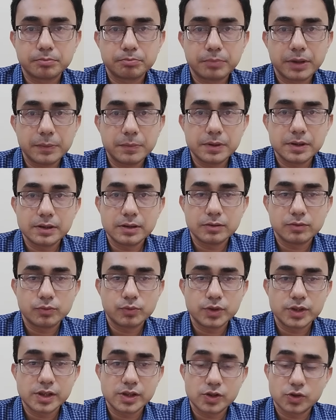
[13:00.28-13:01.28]
maybe
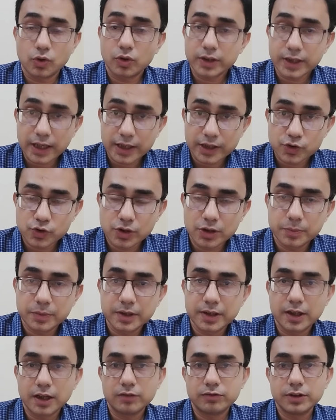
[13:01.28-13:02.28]
which is not actually
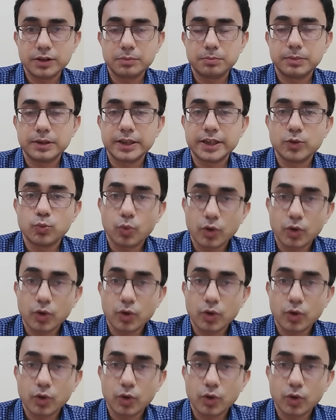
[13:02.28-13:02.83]
been covered, but he